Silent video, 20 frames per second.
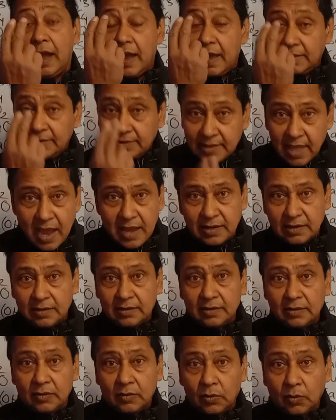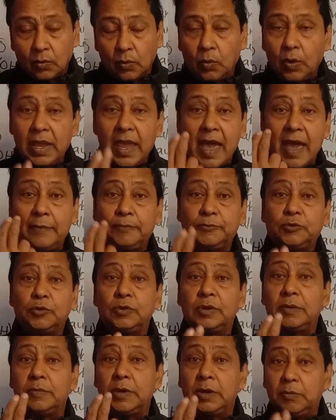And then we have
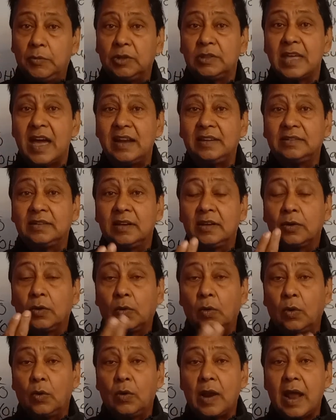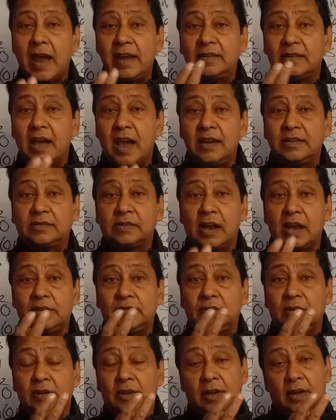to remember that chloride,
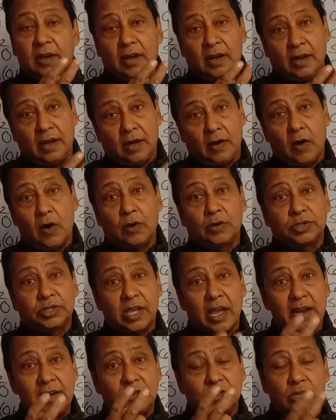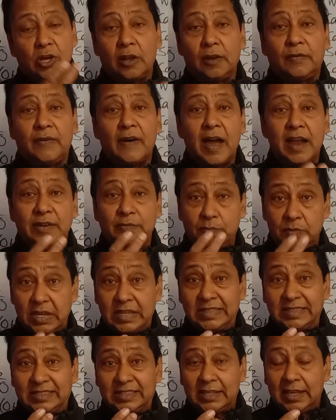nitride, oxide, sulfide
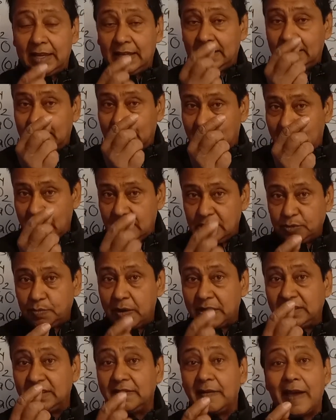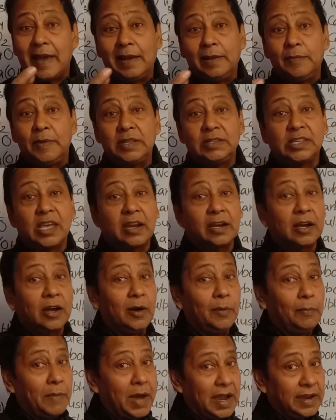means the respective elements are
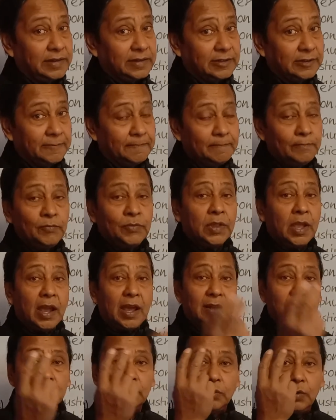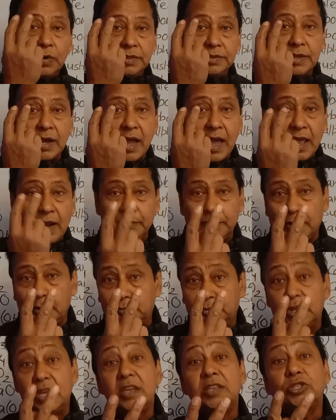combined. And with the help
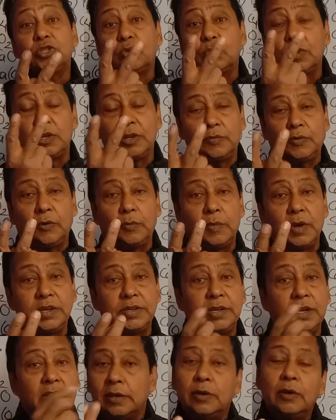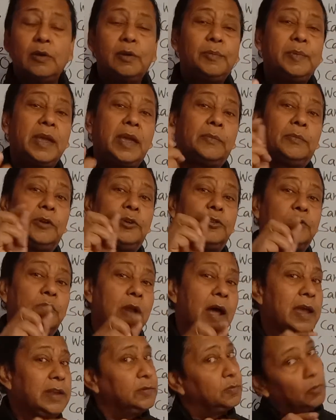of these two information, you will be able
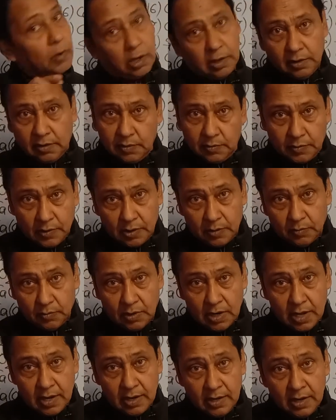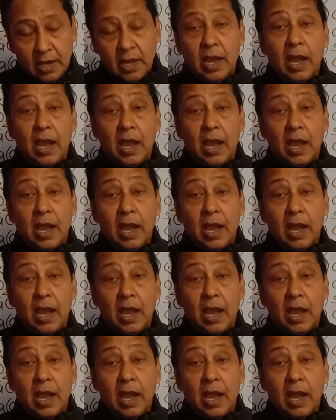to write molecular formula.